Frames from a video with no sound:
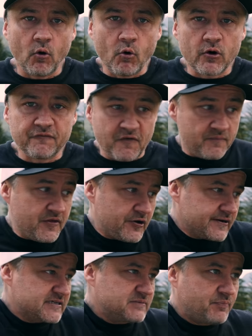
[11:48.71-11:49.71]
Or from
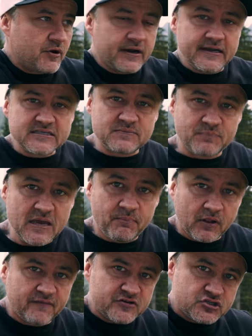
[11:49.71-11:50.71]
their experience,
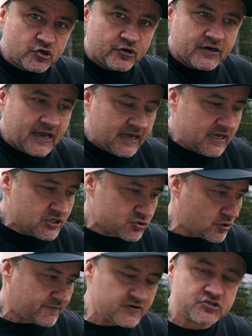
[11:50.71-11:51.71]
people of a certain age
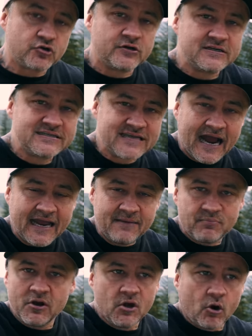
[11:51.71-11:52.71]
or of a certain
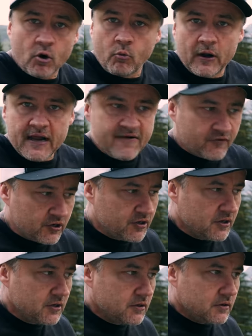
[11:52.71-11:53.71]
type or
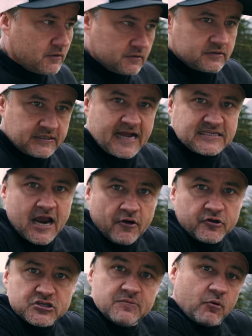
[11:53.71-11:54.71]
whatever, that's
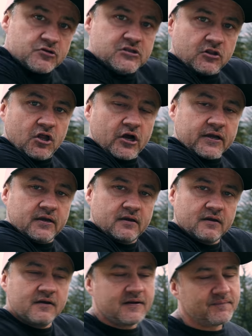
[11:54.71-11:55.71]
how they're supposed to look.
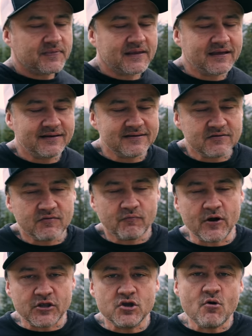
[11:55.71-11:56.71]

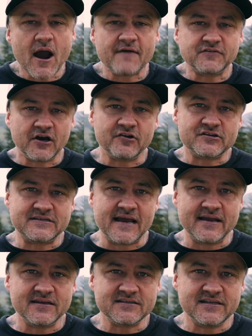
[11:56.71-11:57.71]
What you have to
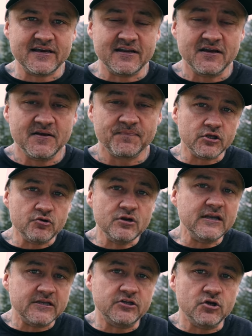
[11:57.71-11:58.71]
understand is that you
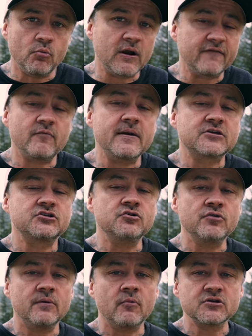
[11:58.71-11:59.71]
need to do whatever makes
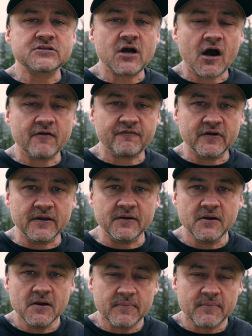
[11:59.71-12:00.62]
you the most confident.